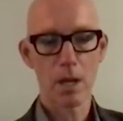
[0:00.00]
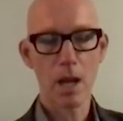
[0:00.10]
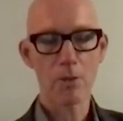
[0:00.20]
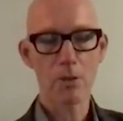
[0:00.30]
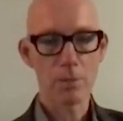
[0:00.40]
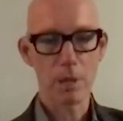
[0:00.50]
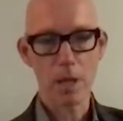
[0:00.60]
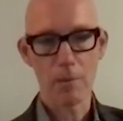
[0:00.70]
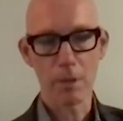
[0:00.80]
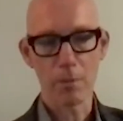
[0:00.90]
can't just
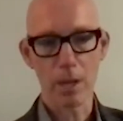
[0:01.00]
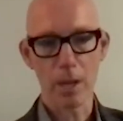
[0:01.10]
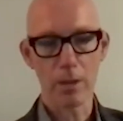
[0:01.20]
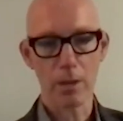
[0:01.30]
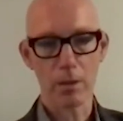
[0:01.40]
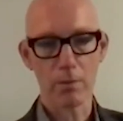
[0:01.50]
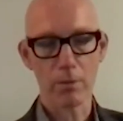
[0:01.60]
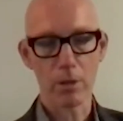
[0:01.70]
become the plaything of